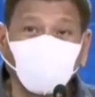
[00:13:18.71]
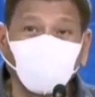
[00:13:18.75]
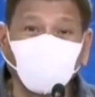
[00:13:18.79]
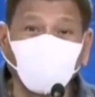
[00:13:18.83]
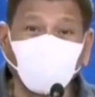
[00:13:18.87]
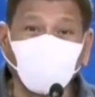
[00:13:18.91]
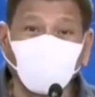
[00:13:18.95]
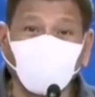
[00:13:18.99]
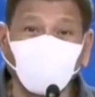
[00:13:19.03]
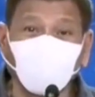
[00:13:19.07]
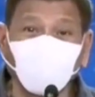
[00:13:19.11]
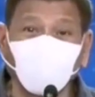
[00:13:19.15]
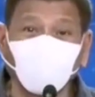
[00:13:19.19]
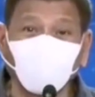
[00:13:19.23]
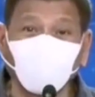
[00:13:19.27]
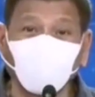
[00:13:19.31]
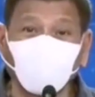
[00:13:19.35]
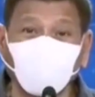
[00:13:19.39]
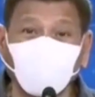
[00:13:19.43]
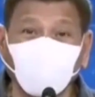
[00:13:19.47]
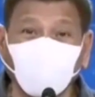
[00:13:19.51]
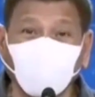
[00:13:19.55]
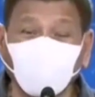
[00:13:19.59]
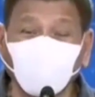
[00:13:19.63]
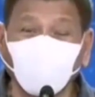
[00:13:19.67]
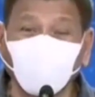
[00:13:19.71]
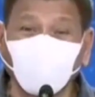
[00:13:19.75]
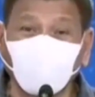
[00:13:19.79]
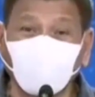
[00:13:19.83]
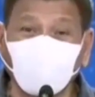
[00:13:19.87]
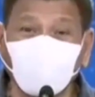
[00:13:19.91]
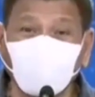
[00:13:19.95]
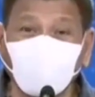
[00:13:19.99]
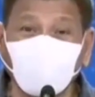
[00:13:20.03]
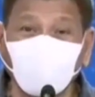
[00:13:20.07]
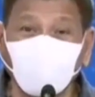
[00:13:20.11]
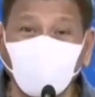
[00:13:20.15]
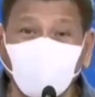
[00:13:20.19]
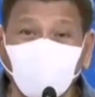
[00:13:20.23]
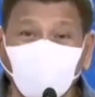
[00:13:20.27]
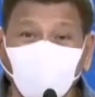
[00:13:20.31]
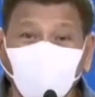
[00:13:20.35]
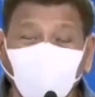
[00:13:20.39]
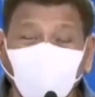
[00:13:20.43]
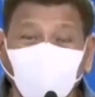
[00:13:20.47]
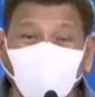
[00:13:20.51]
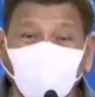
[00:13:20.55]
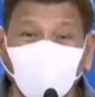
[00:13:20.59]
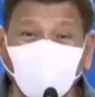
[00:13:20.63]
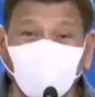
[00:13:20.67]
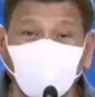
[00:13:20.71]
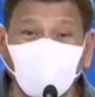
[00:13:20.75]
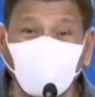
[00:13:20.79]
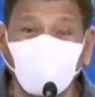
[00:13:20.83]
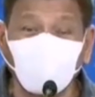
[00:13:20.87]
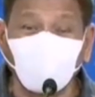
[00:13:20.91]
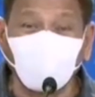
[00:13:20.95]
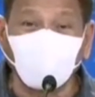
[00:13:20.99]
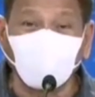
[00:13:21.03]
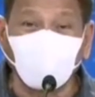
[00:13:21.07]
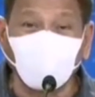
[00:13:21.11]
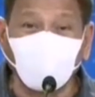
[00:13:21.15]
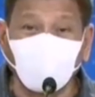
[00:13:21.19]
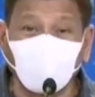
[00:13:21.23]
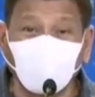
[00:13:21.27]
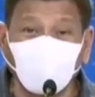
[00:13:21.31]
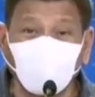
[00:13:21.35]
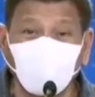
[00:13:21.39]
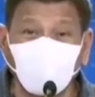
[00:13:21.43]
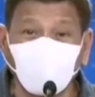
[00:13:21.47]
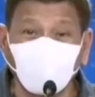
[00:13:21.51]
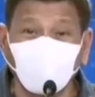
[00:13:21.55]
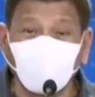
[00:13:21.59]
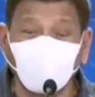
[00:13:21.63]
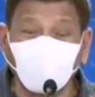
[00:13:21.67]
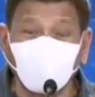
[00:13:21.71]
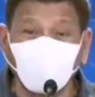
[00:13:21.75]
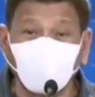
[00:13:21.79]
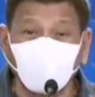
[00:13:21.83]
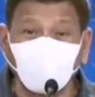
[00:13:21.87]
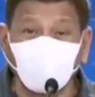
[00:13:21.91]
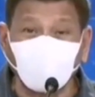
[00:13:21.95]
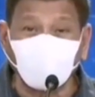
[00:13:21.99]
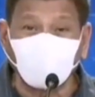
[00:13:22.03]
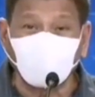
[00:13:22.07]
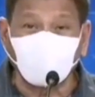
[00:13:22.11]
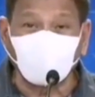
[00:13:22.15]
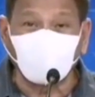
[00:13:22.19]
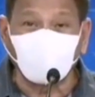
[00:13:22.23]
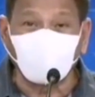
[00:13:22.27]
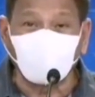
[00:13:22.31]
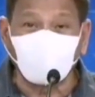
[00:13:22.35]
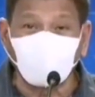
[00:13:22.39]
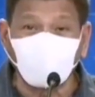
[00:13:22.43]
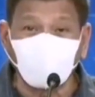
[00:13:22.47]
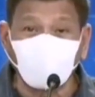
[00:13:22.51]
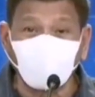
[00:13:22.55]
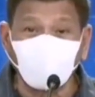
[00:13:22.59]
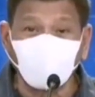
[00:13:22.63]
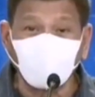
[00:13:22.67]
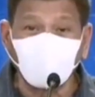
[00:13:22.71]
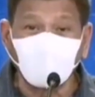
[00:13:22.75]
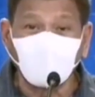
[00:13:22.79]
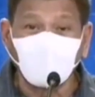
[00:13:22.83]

pangkontra ko kasi it is to the national interest.